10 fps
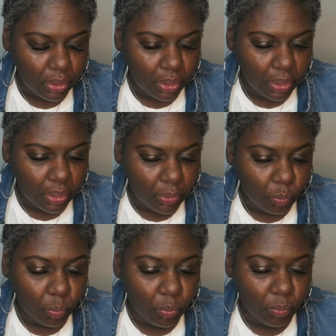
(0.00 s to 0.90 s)
uh,
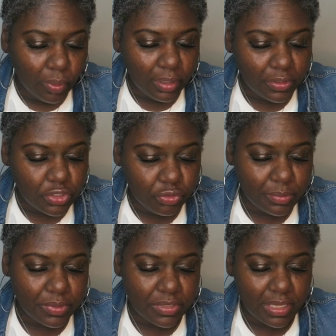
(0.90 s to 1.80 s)
one of the
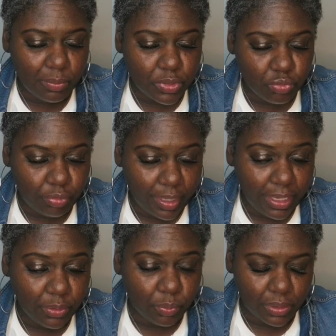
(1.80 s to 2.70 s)
scriptures that was
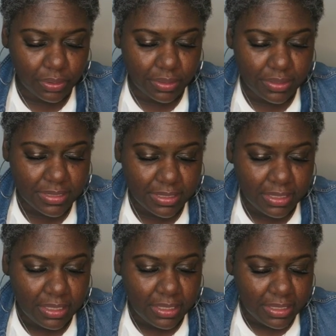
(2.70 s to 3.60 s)
read was
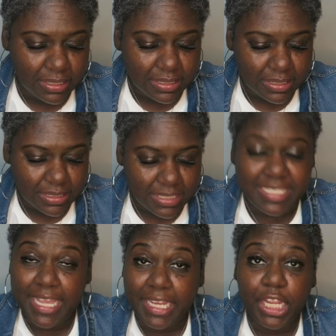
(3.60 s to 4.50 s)

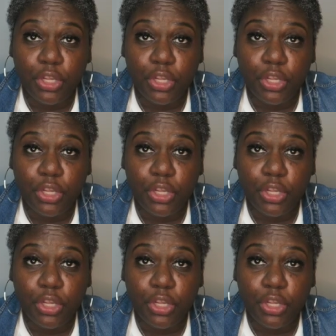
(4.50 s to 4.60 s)
Second